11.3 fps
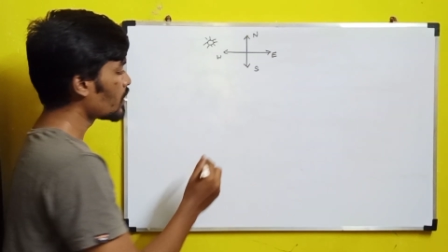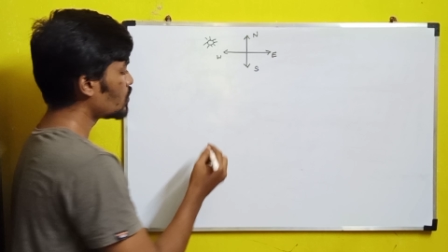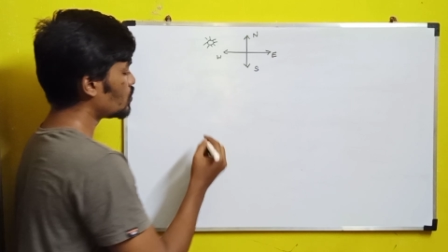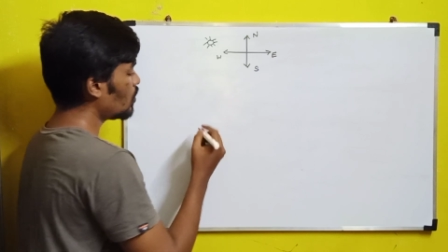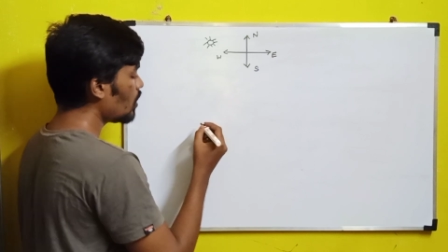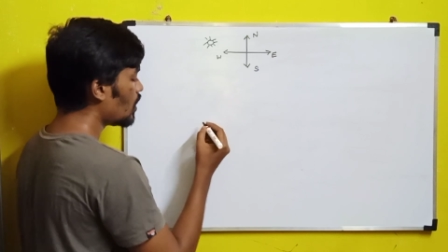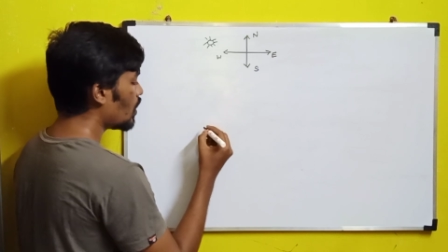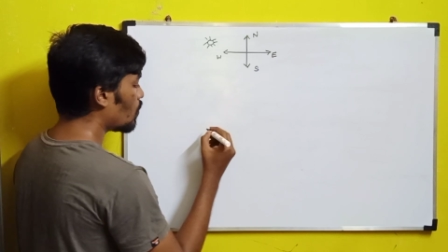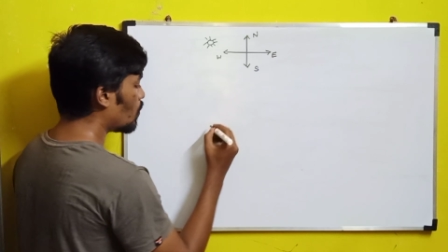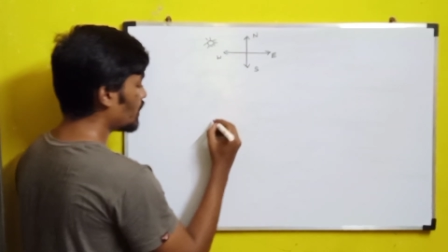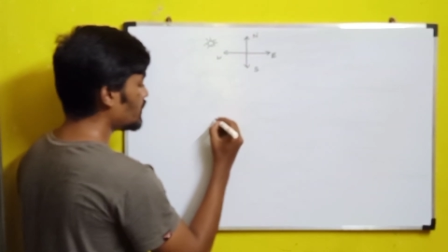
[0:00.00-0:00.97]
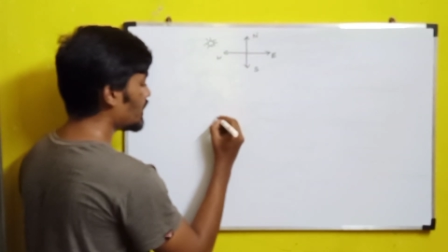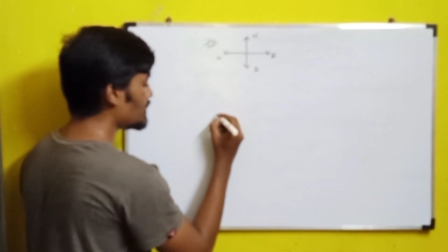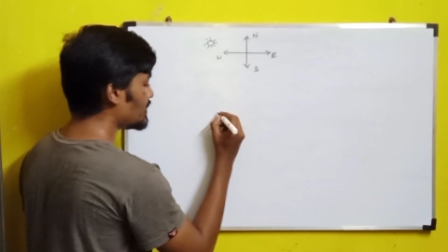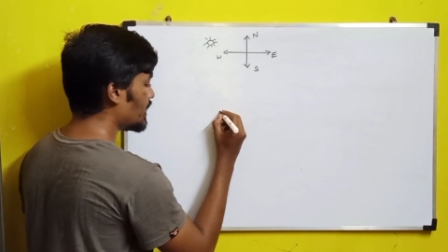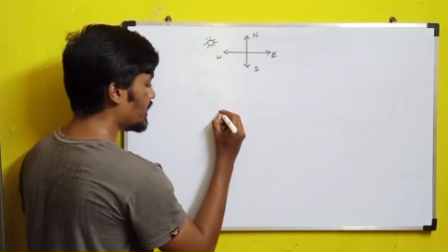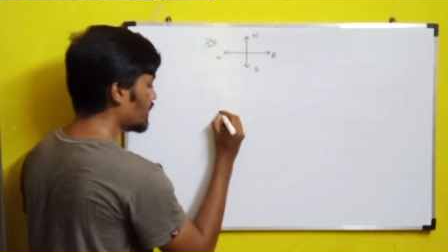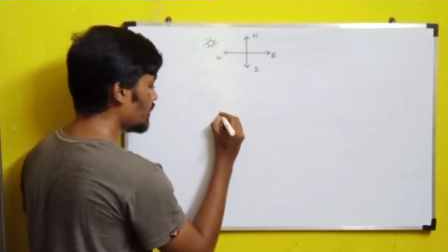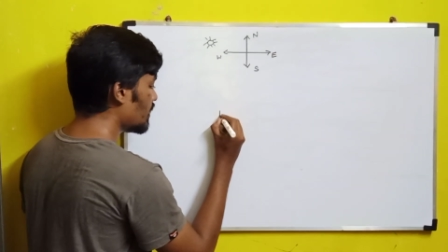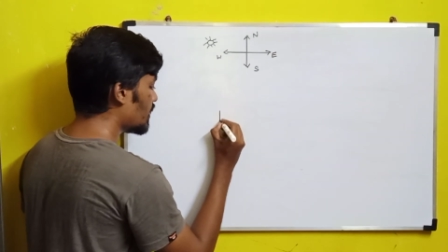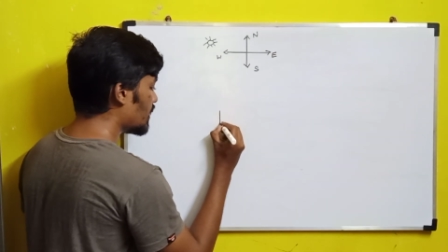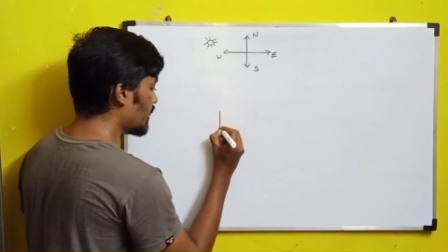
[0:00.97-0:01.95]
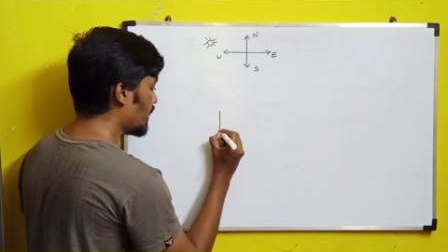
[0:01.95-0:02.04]
So what they are saying,
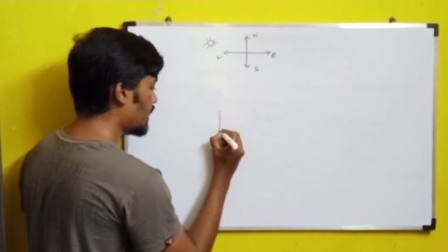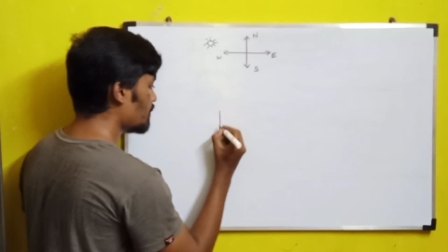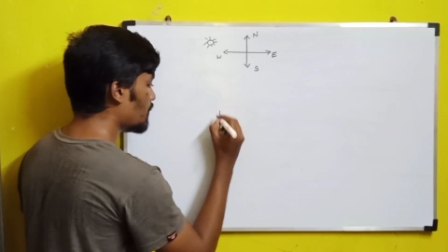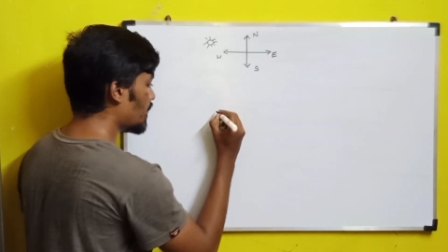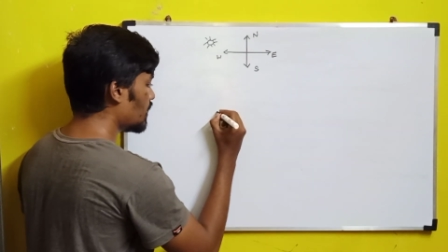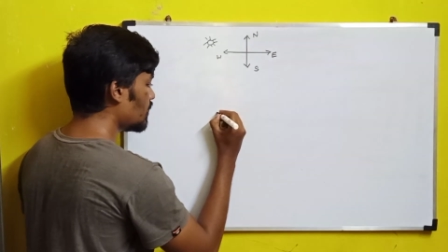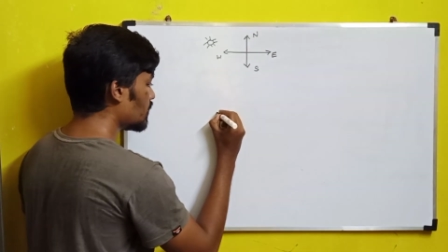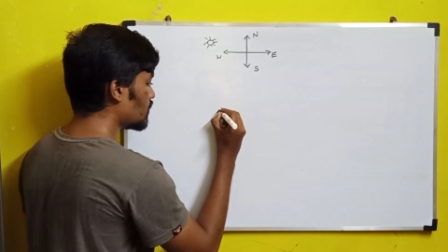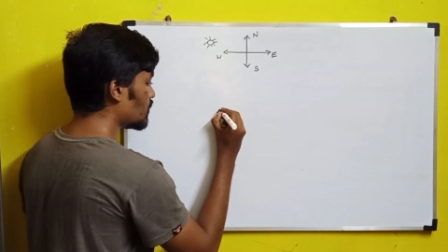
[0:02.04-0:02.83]
Hema,